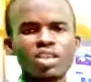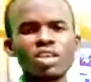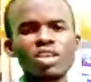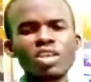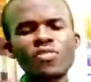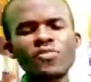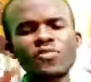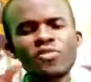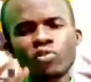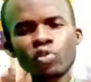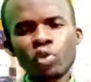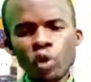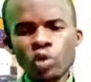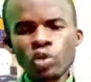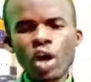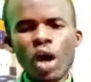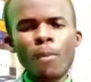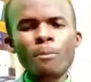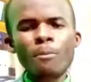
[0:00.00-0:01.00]
if you do
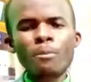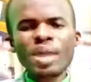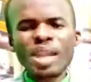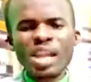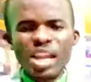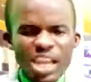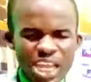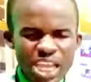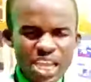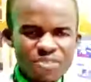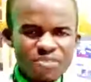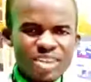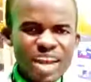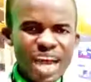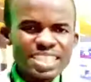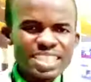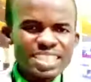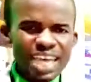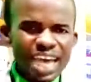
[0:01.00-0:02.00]
not believe
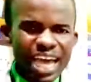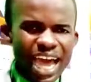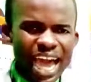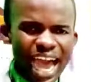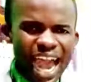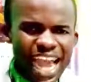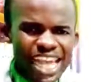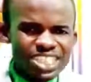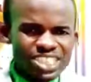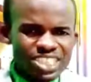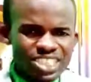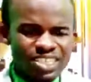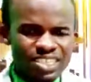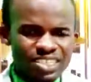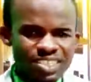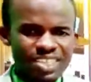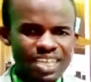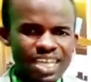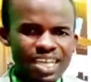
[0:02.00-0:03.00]
that I,
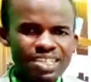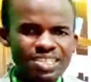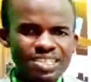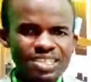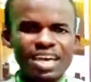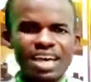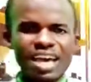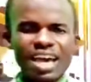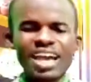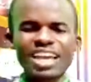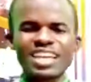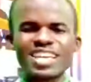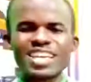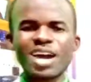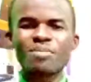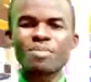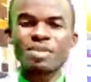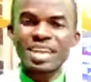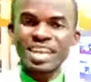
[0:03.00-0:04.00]
Jesus, I
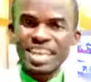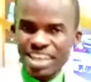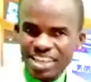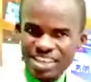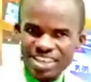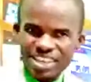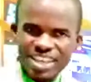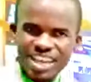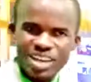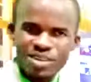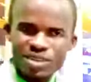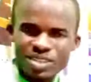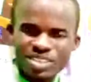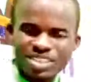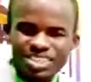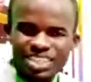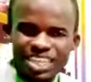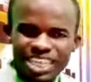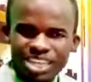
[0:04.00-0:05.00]
am He. And what
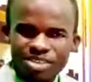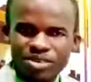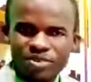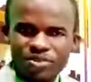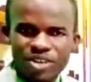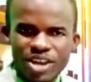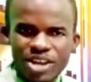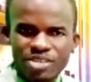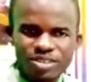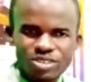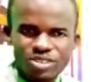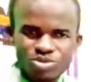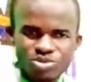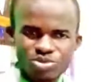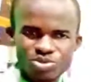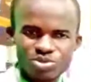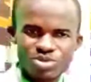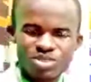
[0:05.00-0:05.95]
is the He referring to?